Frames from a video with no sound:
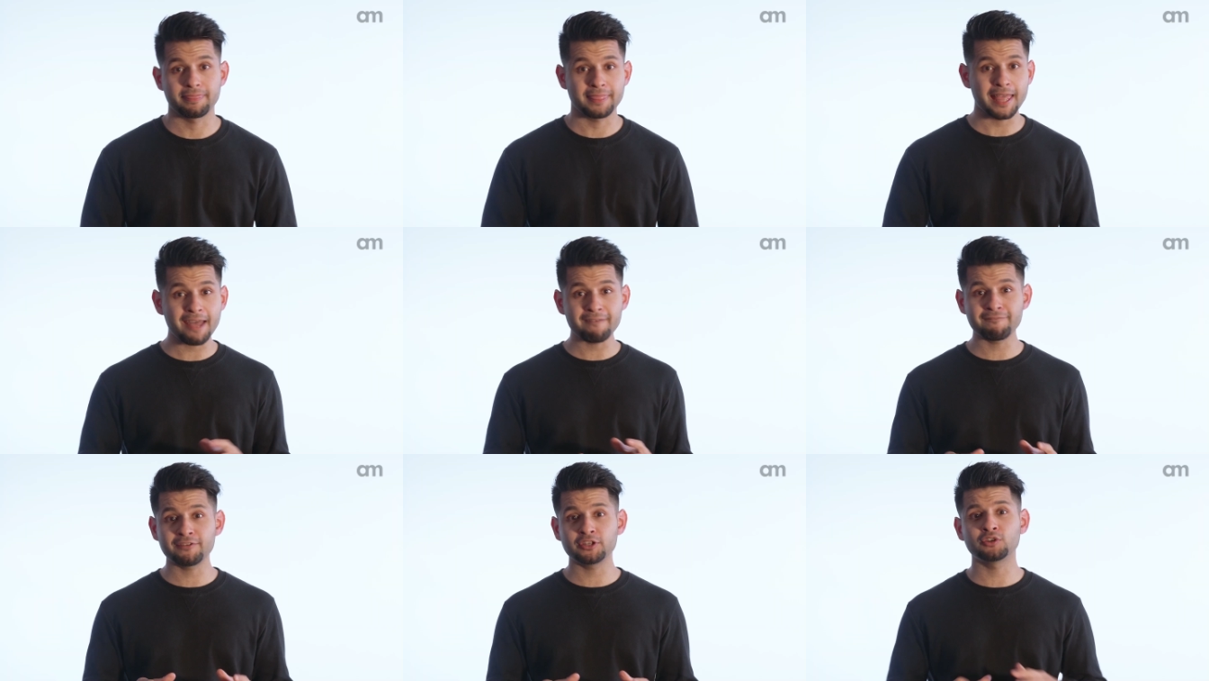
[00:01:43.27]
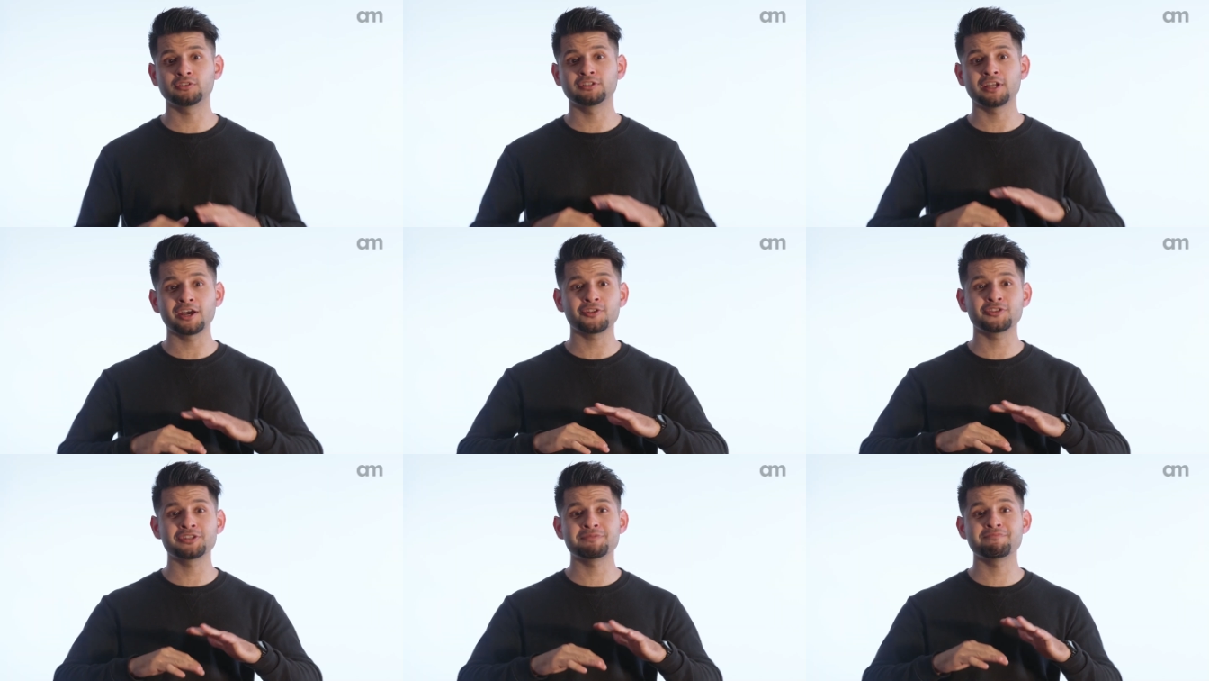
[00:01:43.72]
That video
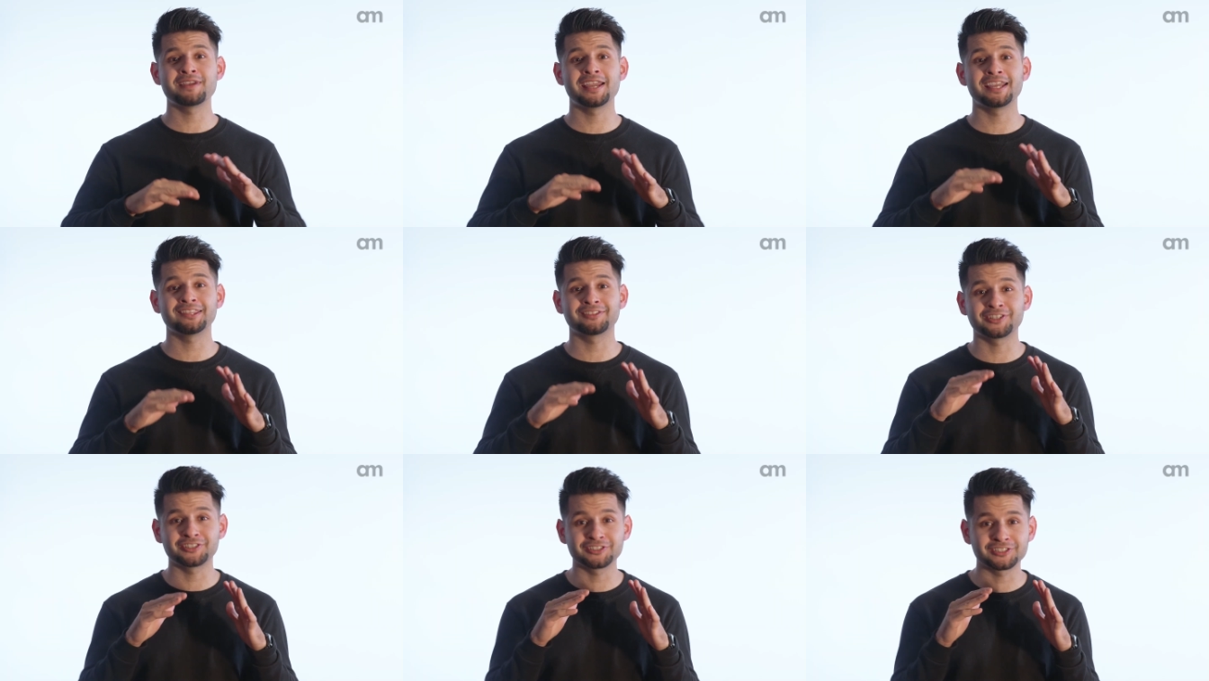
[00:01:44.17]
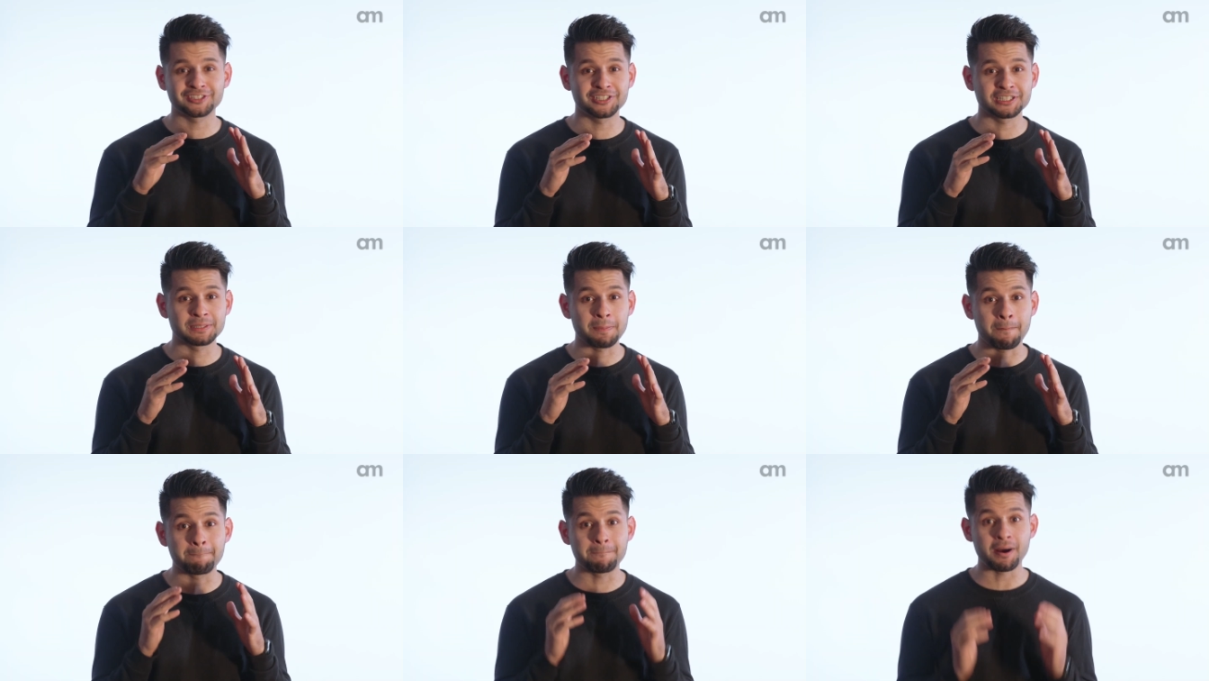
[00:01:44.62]
not only made their
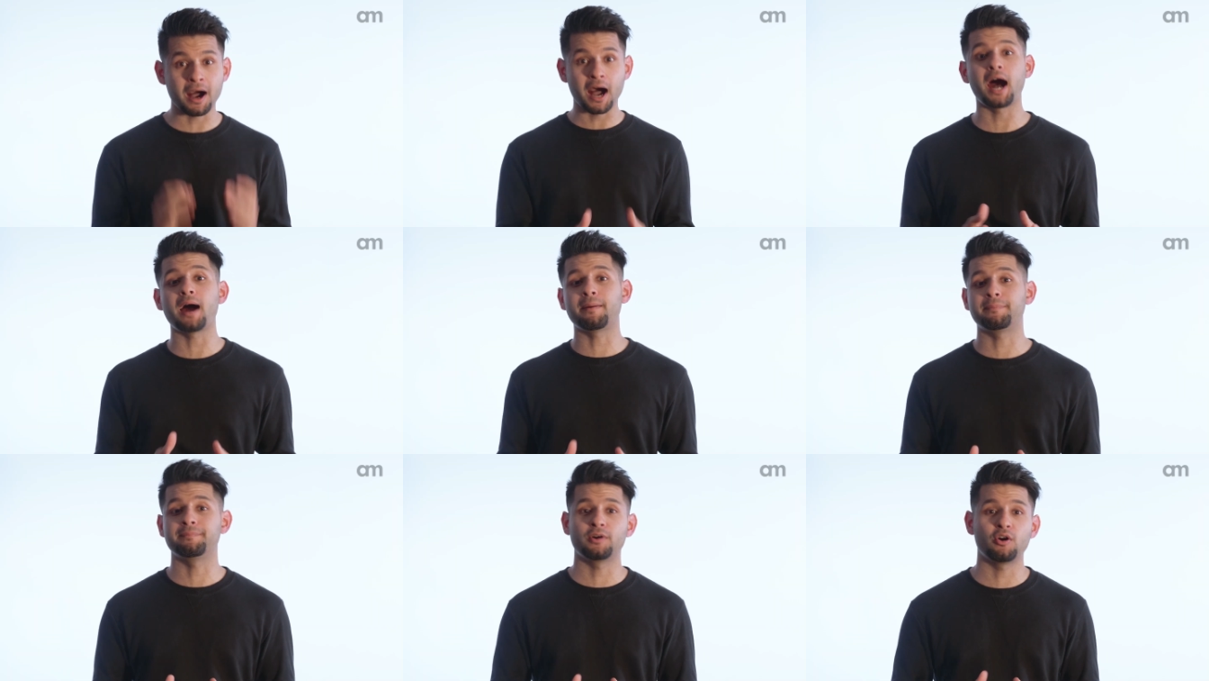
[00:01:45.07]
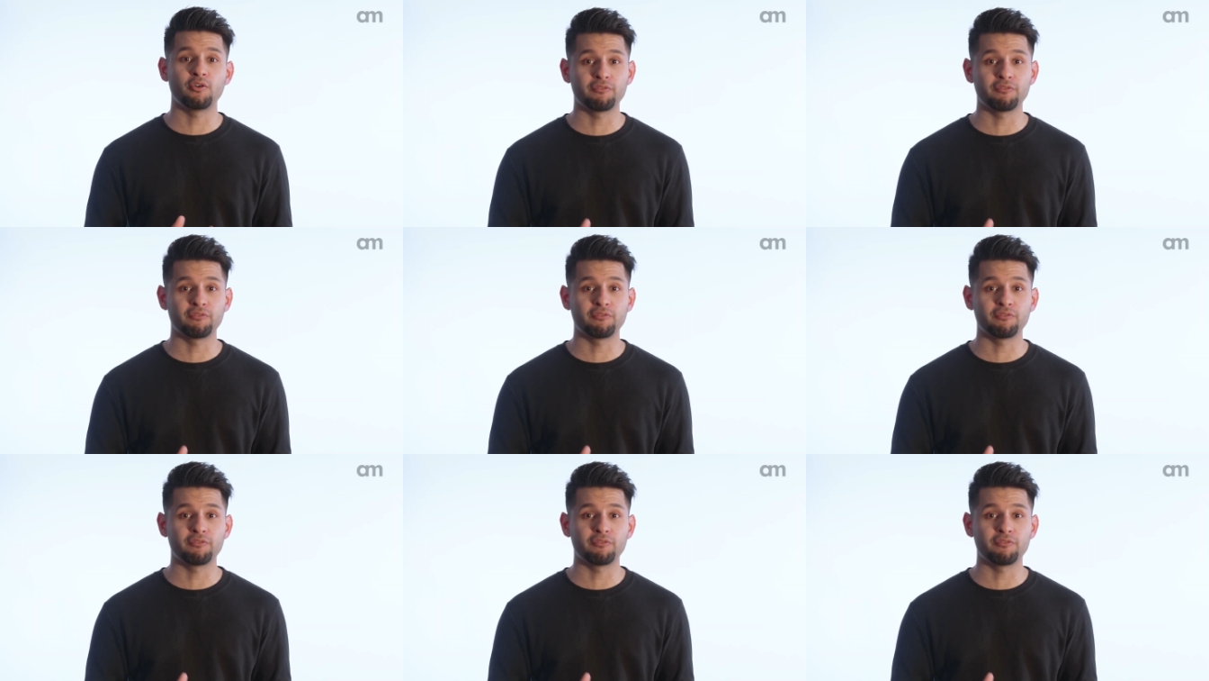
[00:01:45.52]
sales pop